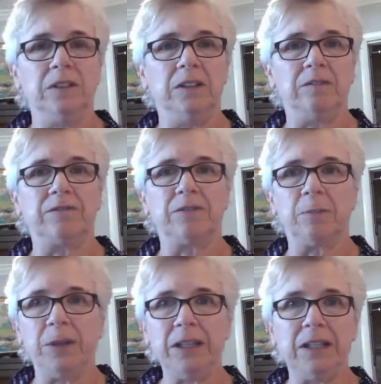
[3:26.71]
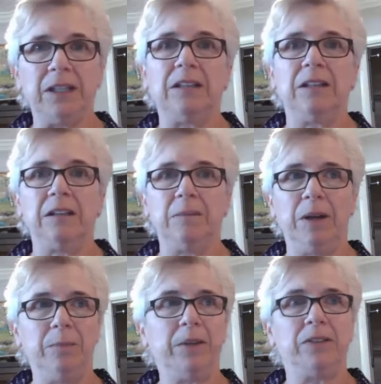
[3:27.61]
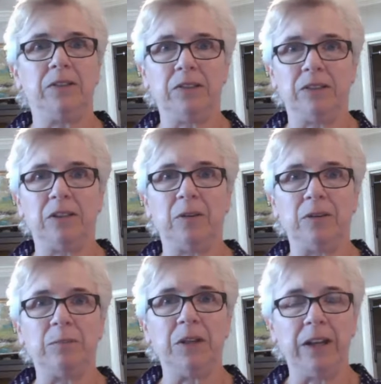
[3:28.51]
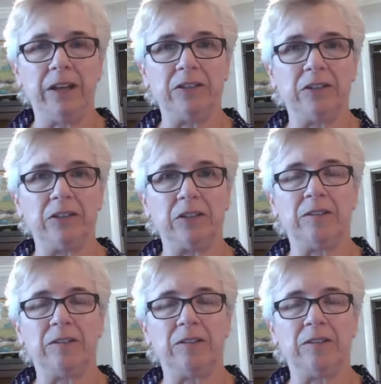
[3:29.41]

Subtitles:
And for me, my business has always been anxious.